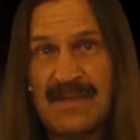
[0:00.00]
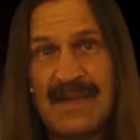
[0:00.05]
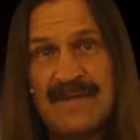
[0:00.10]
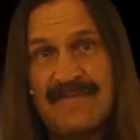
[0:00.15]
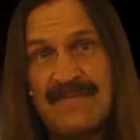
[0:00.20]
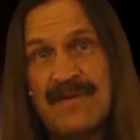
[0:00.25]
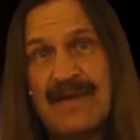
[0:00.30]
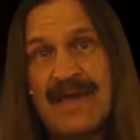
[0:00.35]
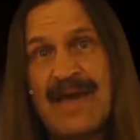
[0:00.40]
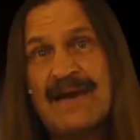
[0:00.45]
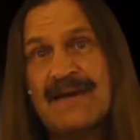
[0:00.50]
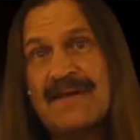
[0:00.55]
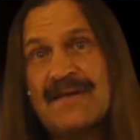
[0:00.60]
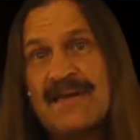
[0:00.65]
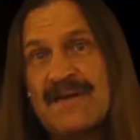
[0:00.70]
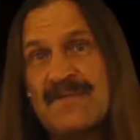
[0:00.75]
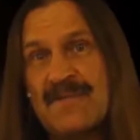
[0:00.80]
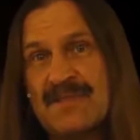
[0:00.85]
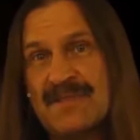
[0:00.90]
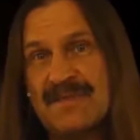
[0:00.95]
if you
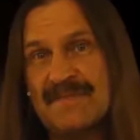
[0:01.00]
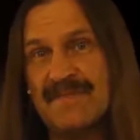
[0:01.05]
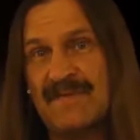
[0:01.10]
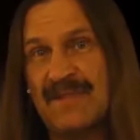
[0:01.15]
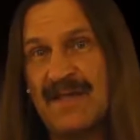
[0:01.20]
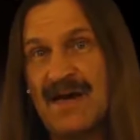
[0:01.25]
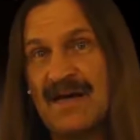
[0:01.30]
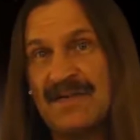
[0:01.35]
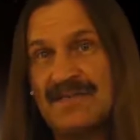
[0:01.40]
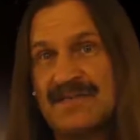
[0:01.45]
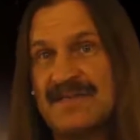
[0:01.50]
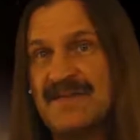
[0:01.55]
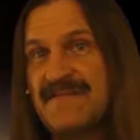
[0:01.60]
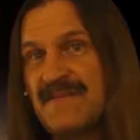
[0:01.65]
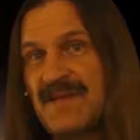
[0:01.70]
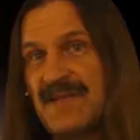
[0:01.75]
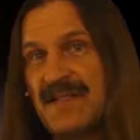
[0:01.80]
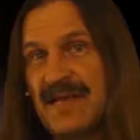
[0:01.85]
calculate what the velocity of the